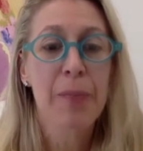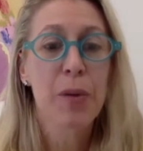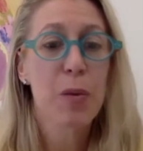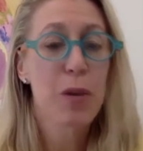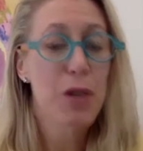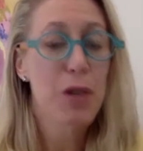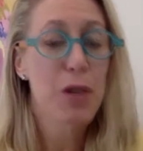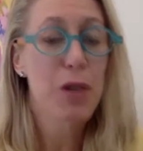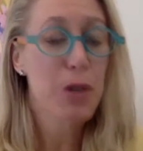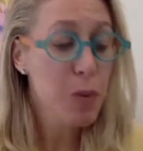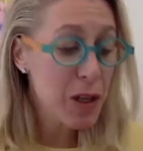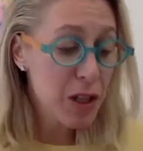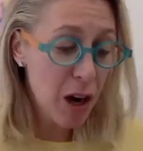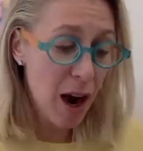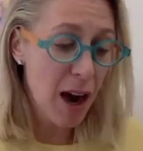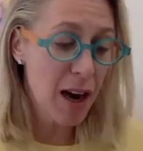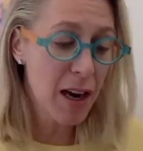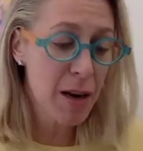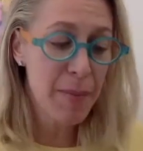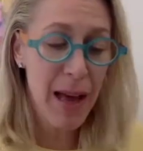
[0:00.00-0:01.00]
which we
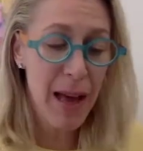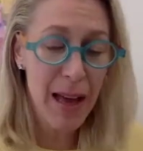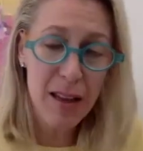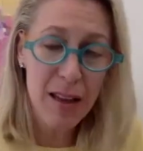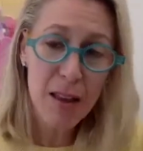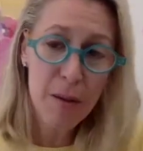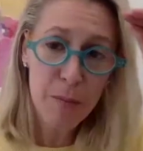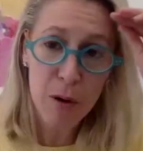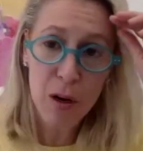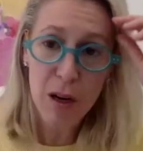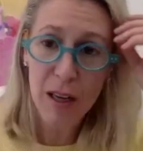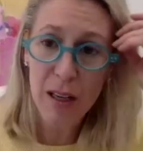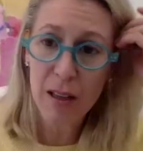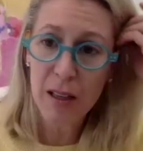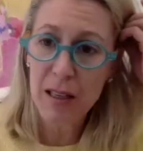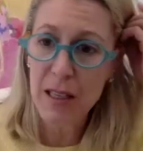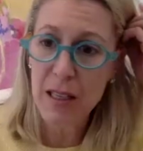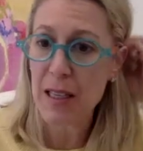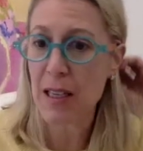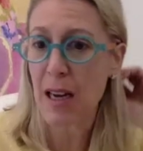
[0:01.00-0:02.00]
talk about in the book in
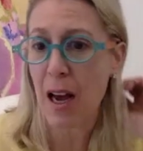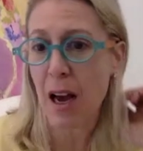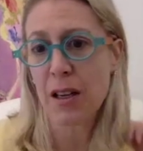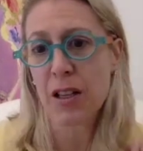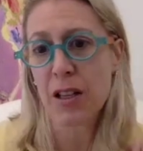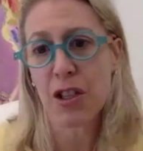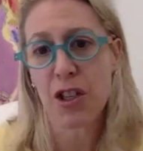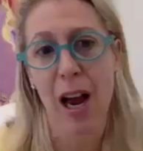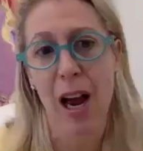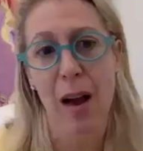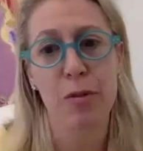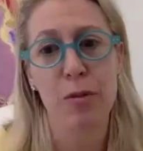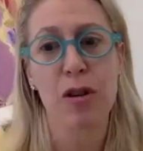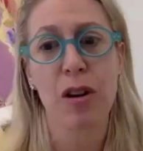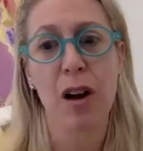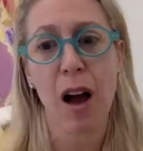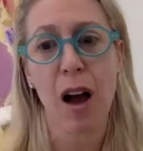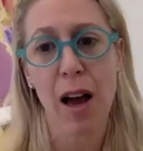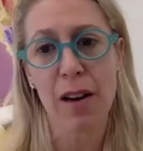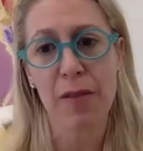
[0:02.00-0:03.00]
the detox chapter,
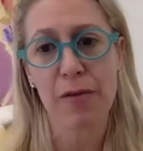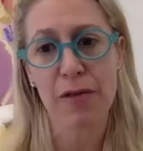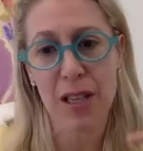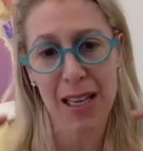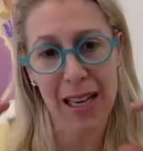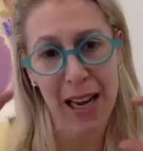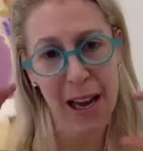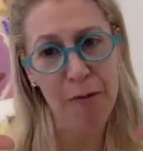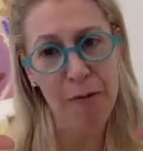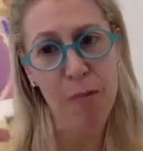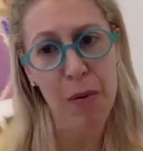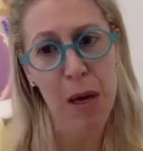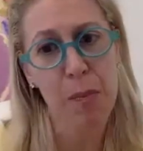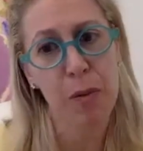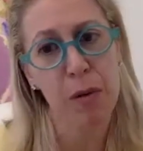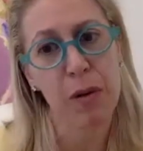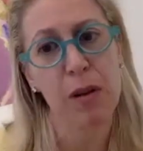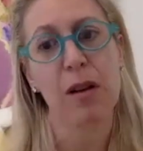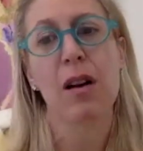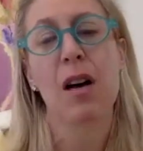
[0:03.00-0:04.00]
kind of to give
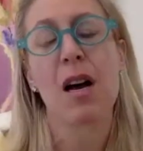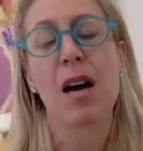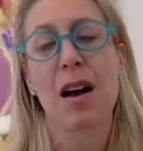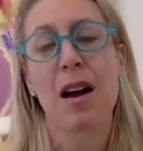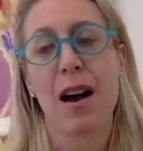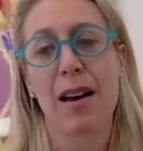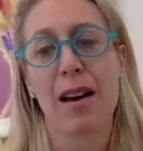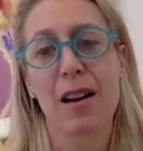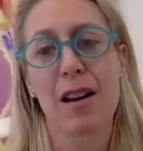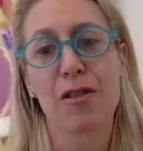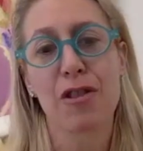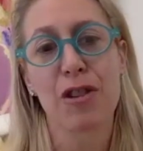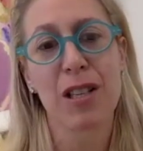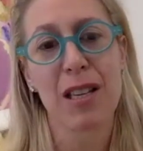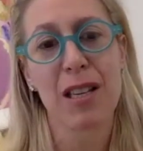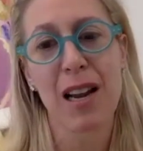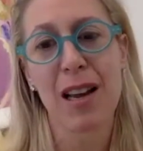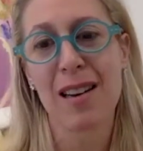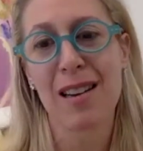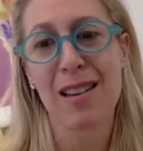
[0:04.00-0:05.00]
people an
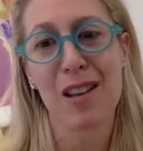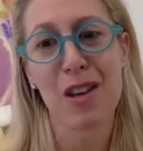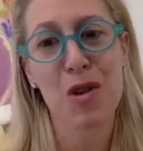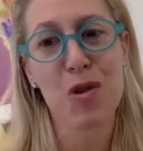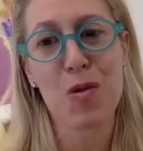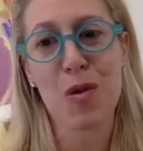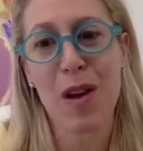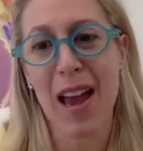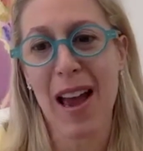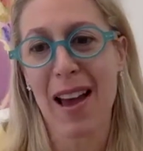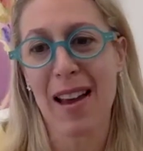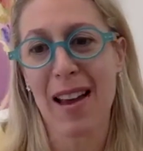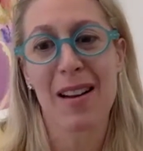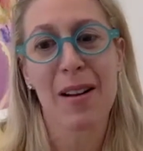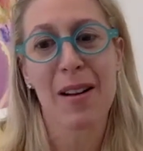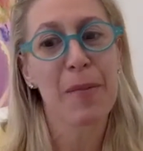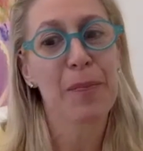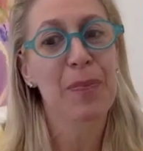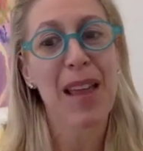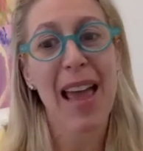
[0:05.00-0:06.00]
understanding that you can
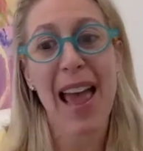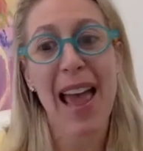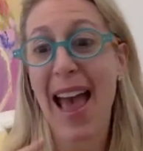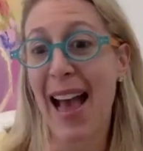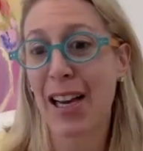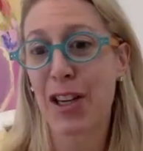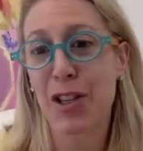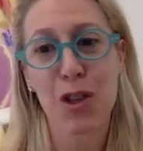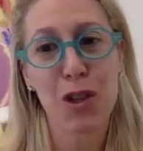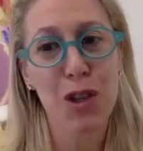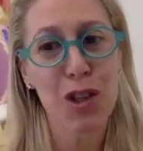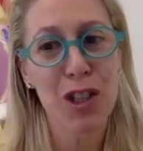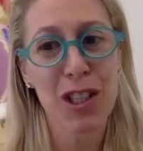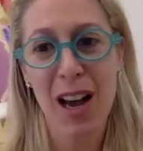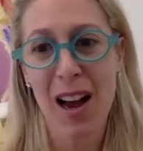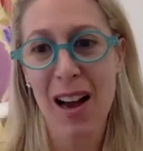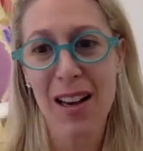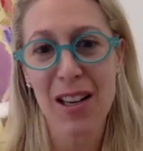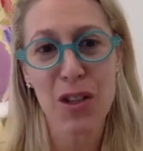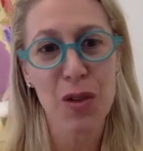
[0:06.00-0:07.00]

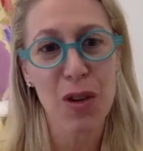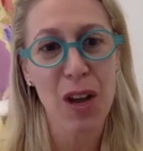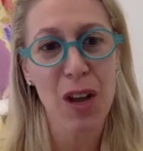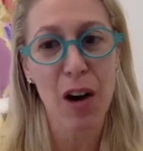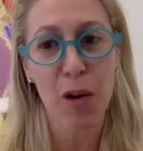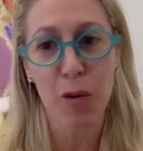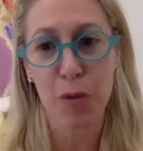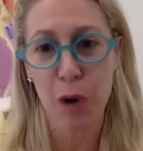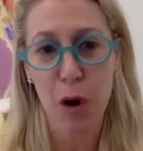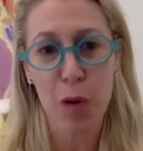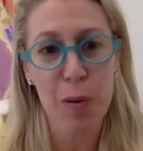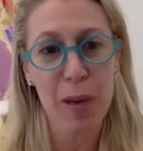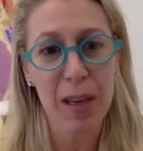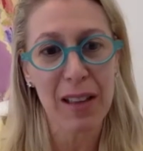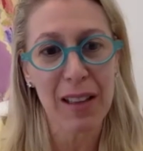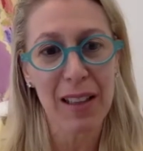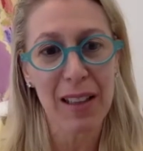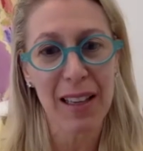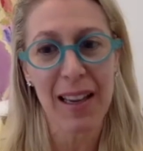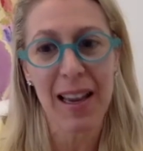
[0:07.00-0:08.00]
exercise
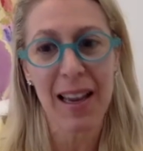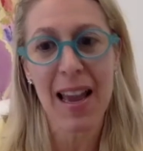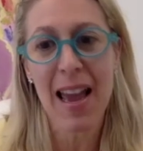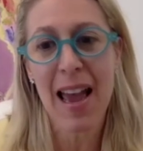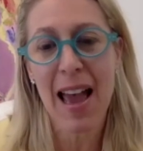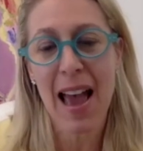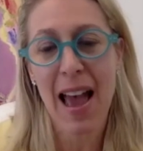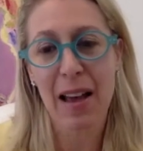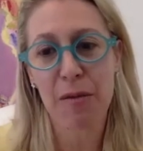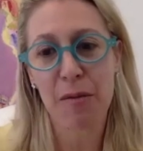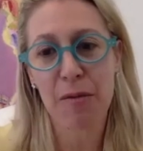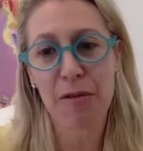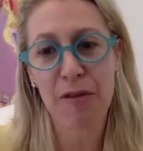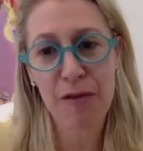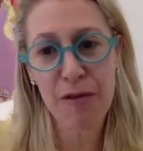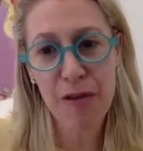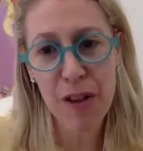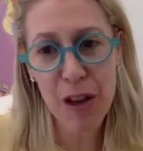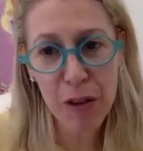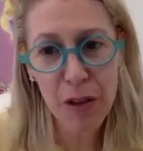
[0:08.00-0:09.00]
aerobically and
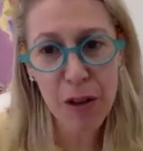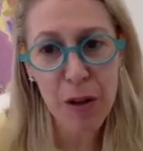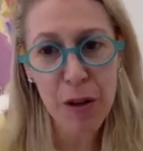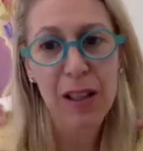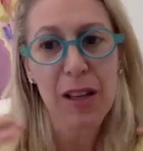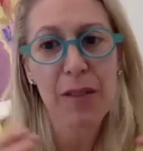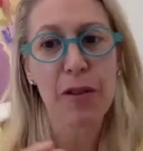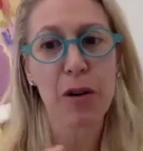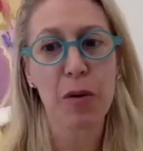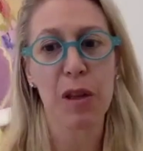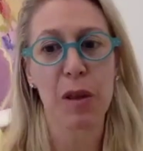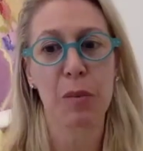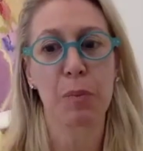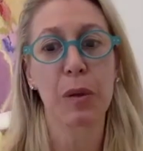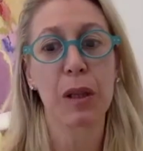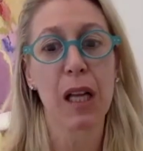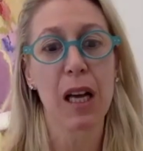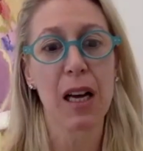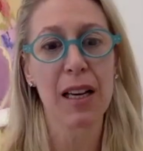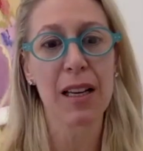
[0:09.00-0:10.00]
fill the liver with
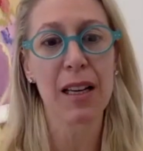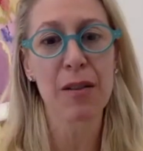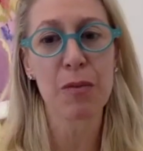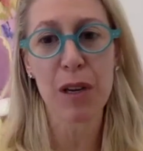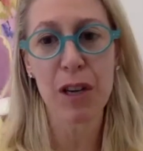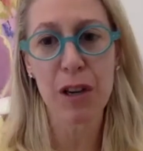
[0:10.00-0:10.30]
blood.